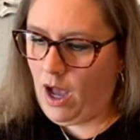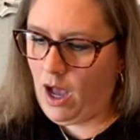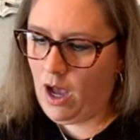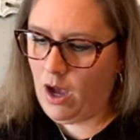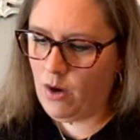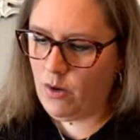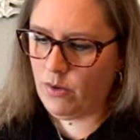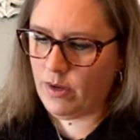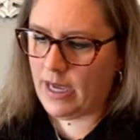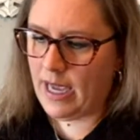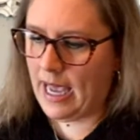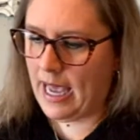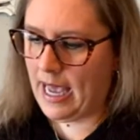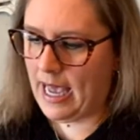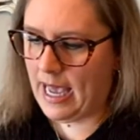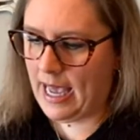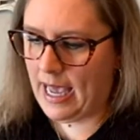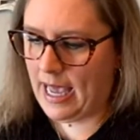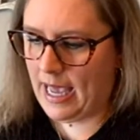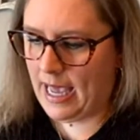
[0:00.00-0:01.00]

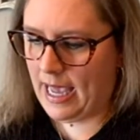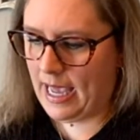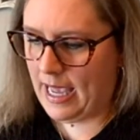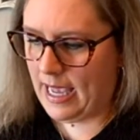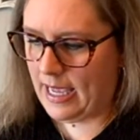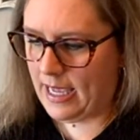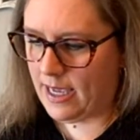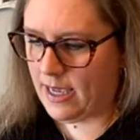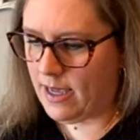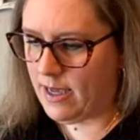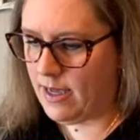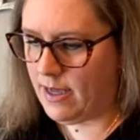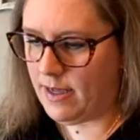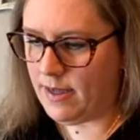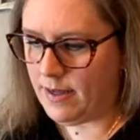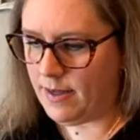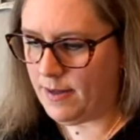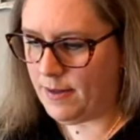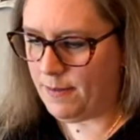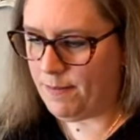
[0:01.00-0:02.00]
Okay.
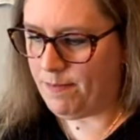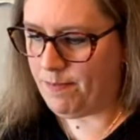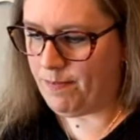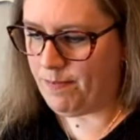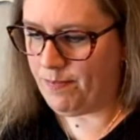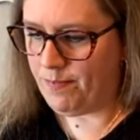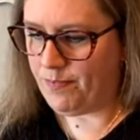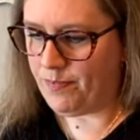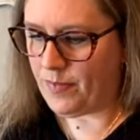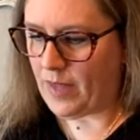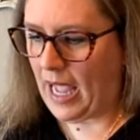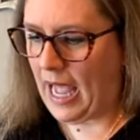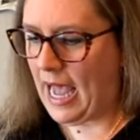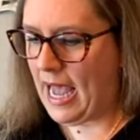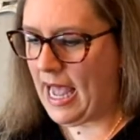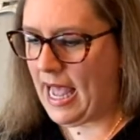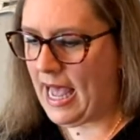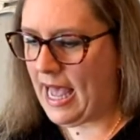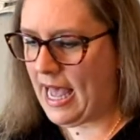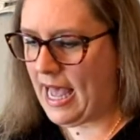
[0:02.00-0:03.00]

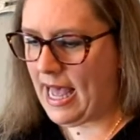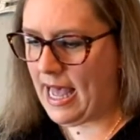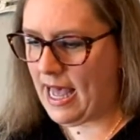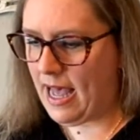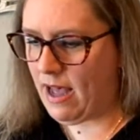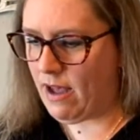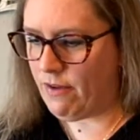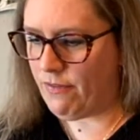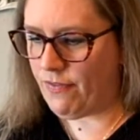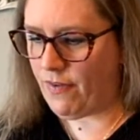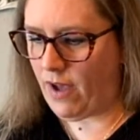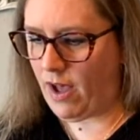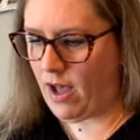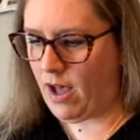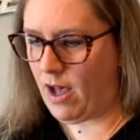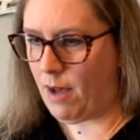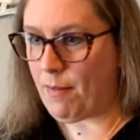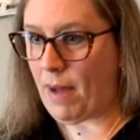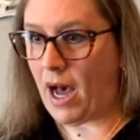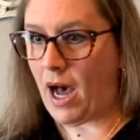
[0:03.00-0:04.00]
I have
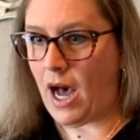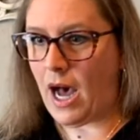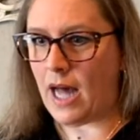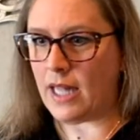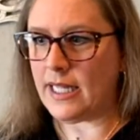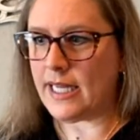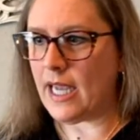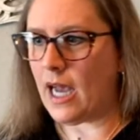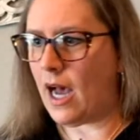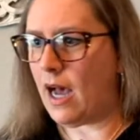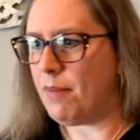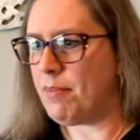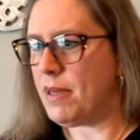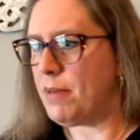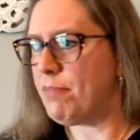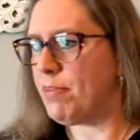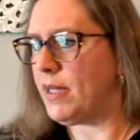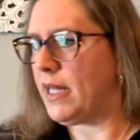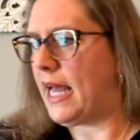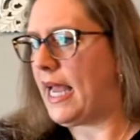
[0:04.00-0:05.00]
um, a Holly
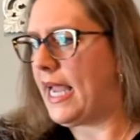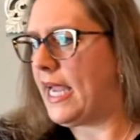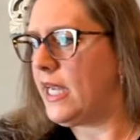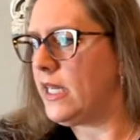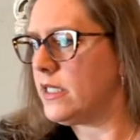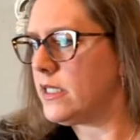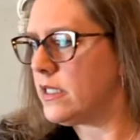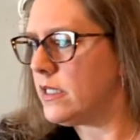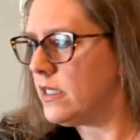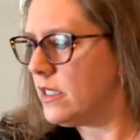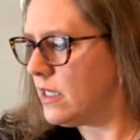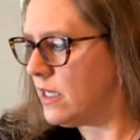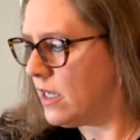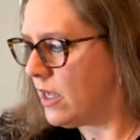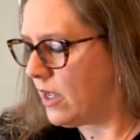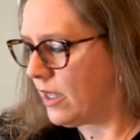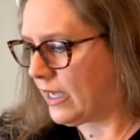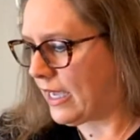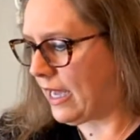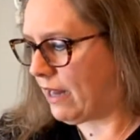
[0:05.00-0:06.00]
Hobbie plate.
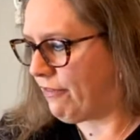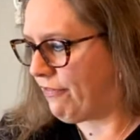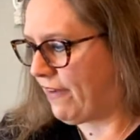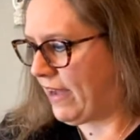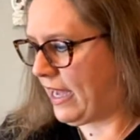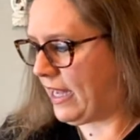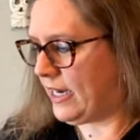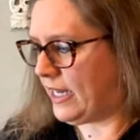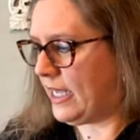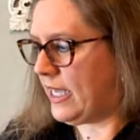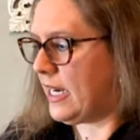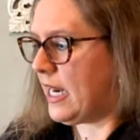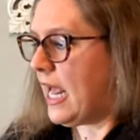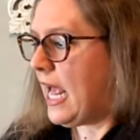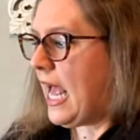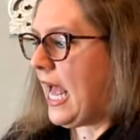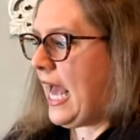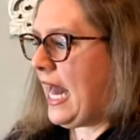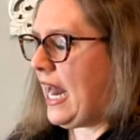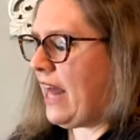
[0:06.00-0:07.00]
Got to find it.
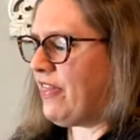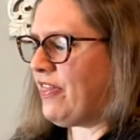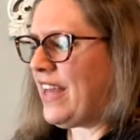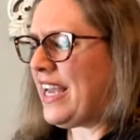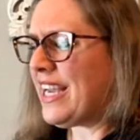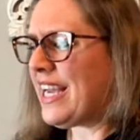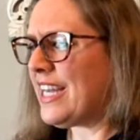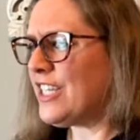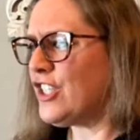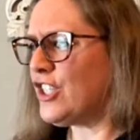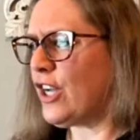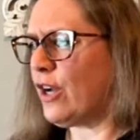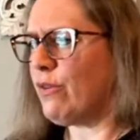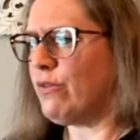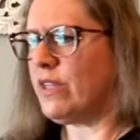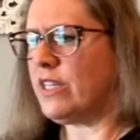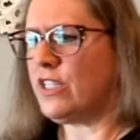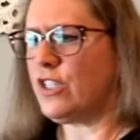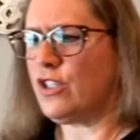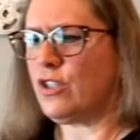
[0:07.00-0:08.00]
And I think I showed
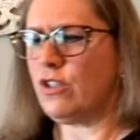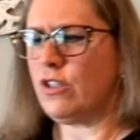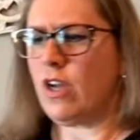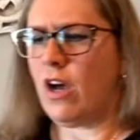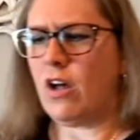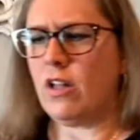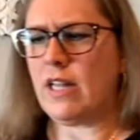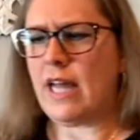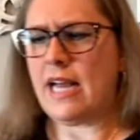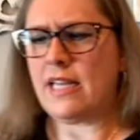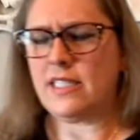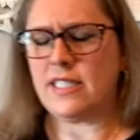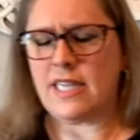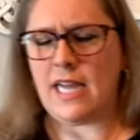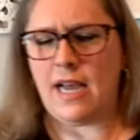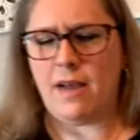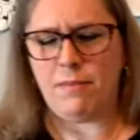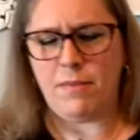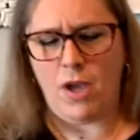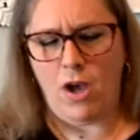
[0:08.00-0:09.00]
this to y'all last
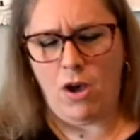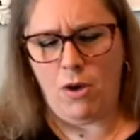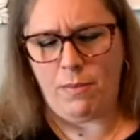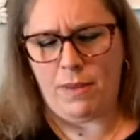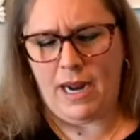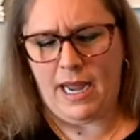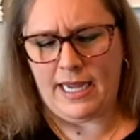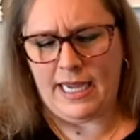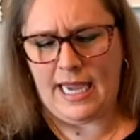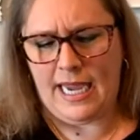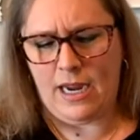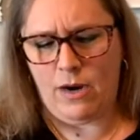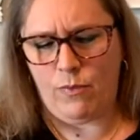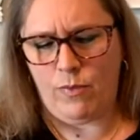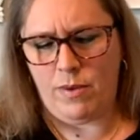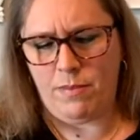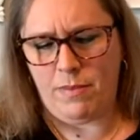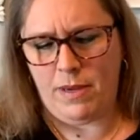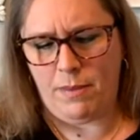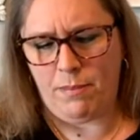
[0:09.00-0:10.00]
time, y'all, but I can't
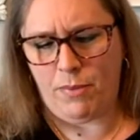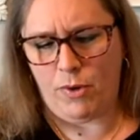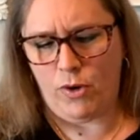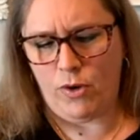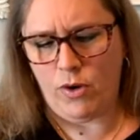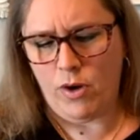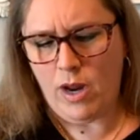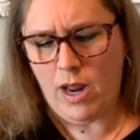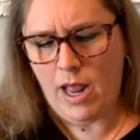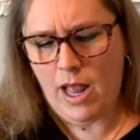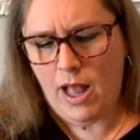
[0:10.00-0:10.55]
remember.